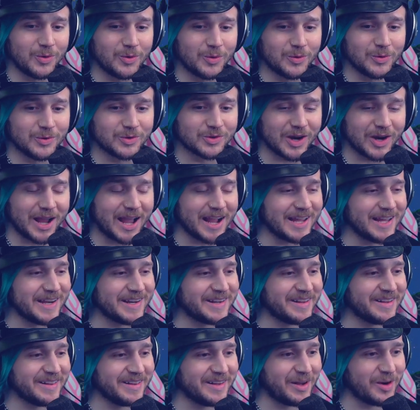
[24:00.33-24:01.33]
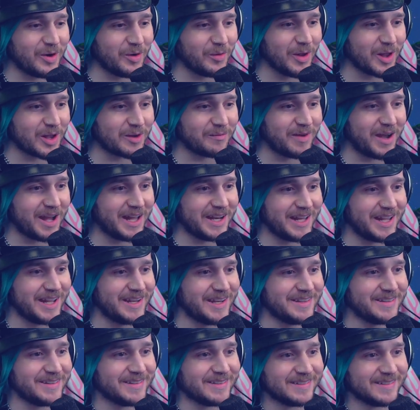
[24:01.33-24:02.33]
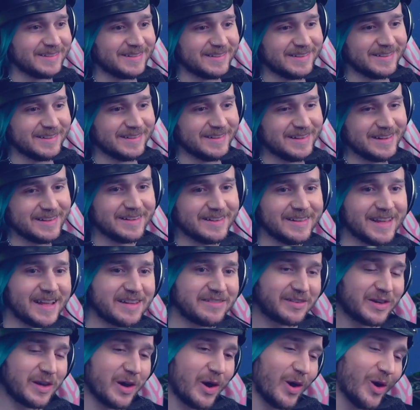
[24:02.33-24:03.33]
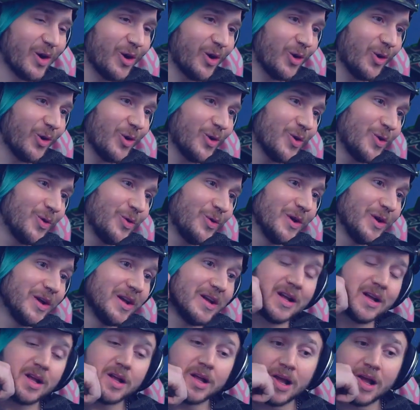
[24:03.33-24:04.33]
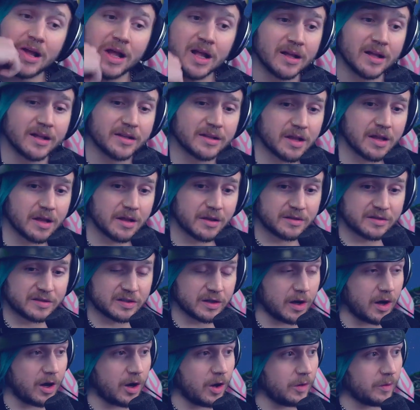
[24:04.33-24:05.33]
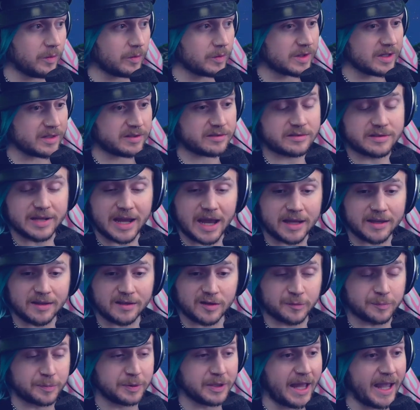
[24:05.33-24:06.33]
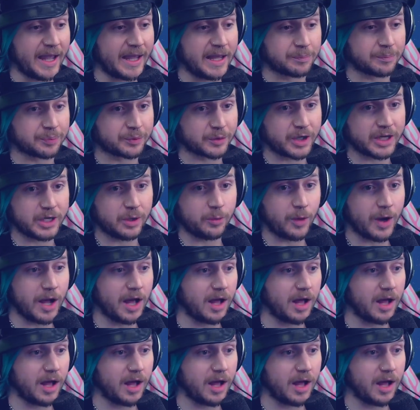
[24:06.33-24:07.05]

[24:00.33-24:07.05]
Dragon, hello, welcome on in. Let's go. So, this deck is playing pretty well.